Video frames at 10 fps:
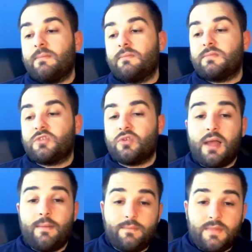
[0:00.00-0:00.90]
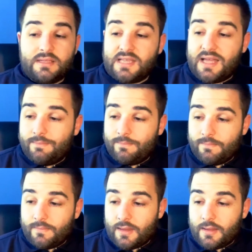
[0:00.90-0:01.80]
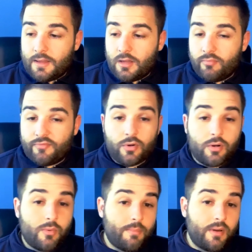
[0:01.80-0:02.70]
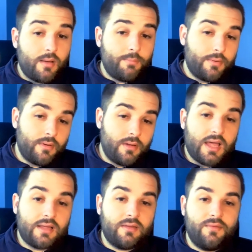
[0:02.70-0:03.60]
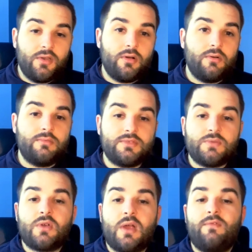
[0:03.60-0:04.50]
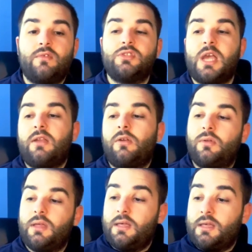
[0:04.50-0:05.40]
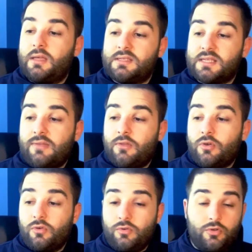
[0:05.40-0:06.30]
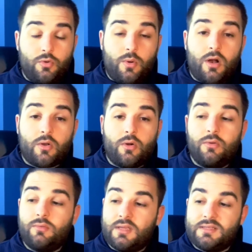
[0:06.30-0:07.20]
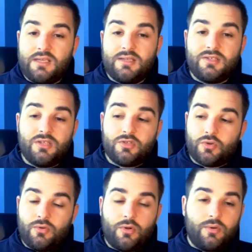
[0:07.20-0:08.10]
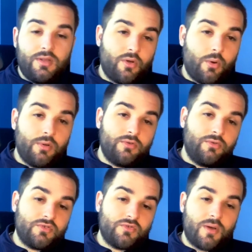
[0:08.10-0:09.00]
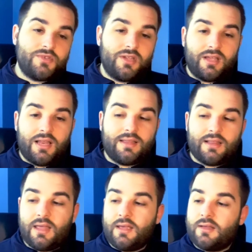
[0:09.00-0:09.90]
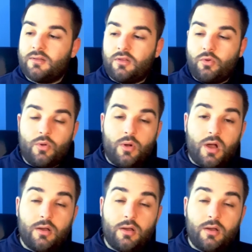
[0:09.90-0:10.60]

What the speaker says: So yeah, that's that. Before I wrap it up, like the video, subscribe to the channel, scan the QR code. It's easy, so you don't need to go into the description. Click the link. The QR.